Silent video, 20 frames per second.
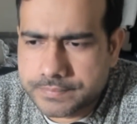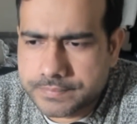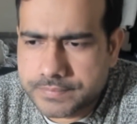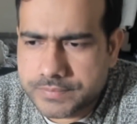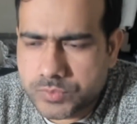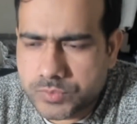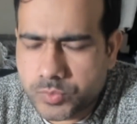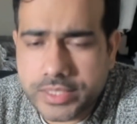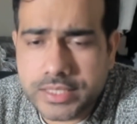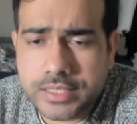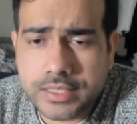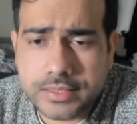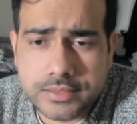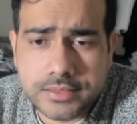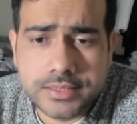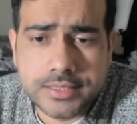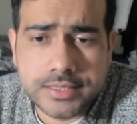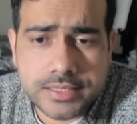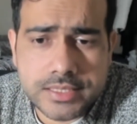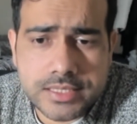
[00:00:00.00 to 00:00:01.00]
One
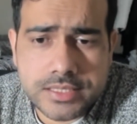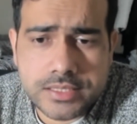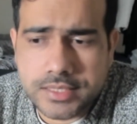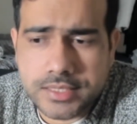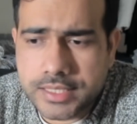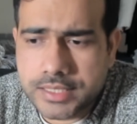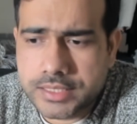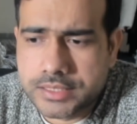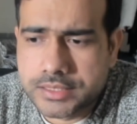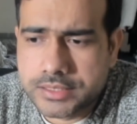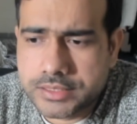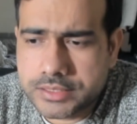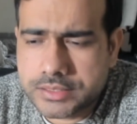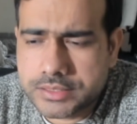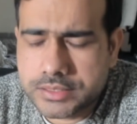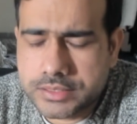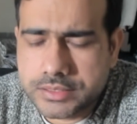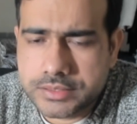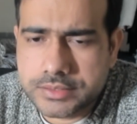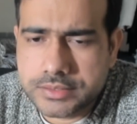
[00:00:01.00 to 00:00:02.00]
other thing is that
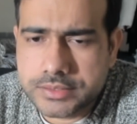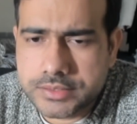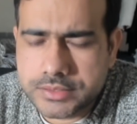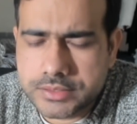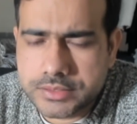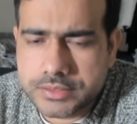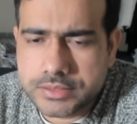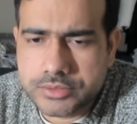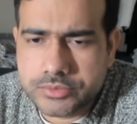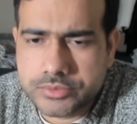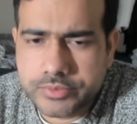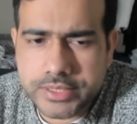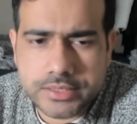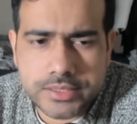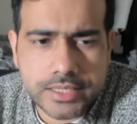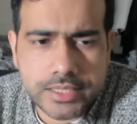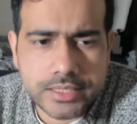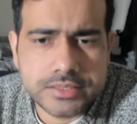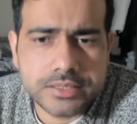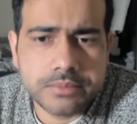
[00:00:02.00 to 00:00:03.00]
when
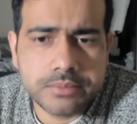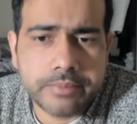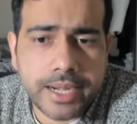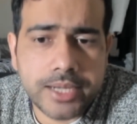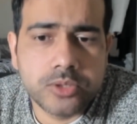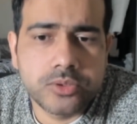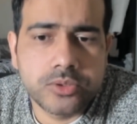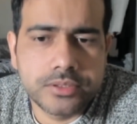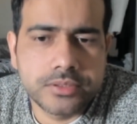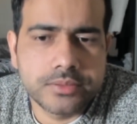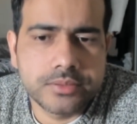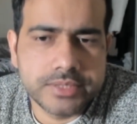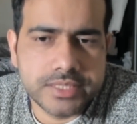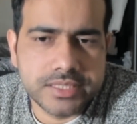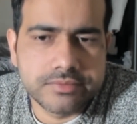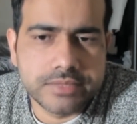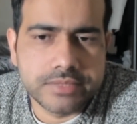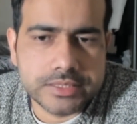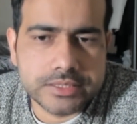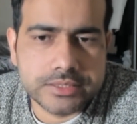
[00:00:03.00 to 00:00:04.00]
there is a macroeconomic
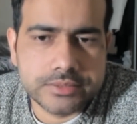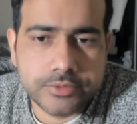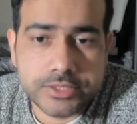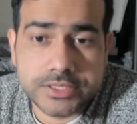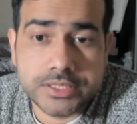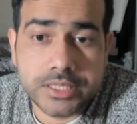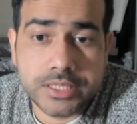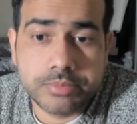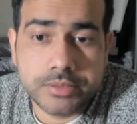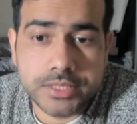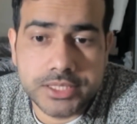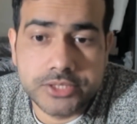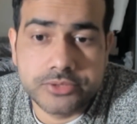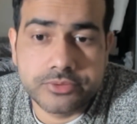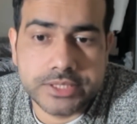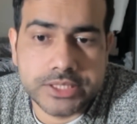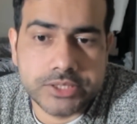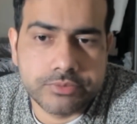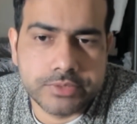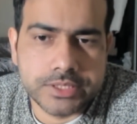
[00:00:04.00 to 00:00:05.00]
event, for example,
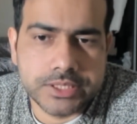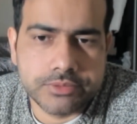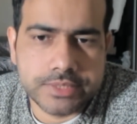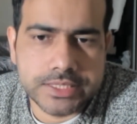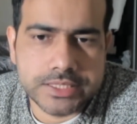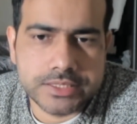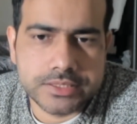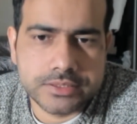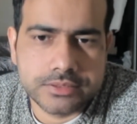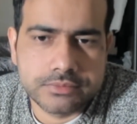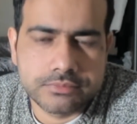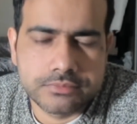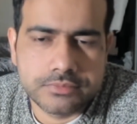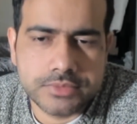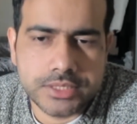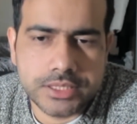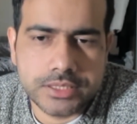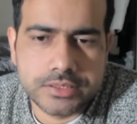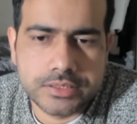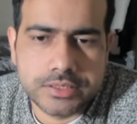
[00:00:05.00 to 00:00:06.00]
interest rate rise,
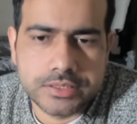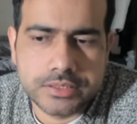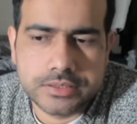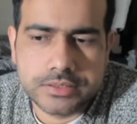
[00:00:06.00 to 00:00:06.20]
right,